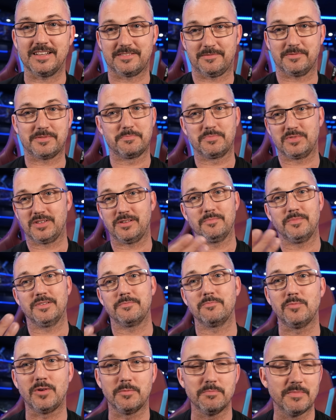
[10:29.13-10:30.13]
I just
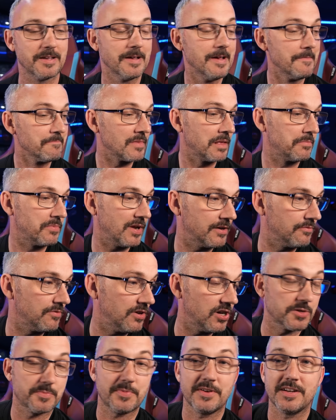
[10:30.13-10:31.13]
didn't want me playing a
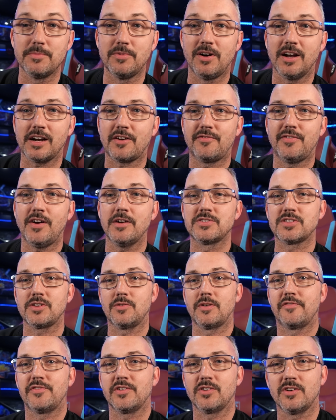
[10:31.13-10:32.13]
raspberry in the microphone.
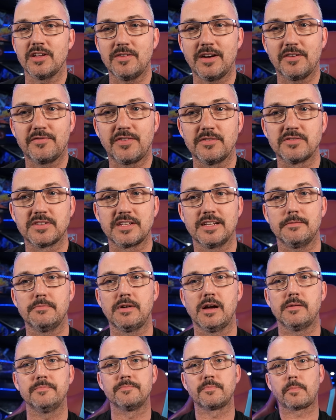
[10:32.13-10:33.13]
Sorry if you've got your headphones in at the
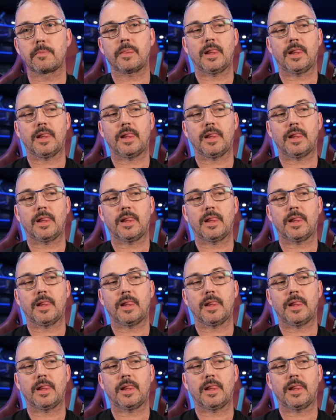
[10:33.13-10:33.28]
moment.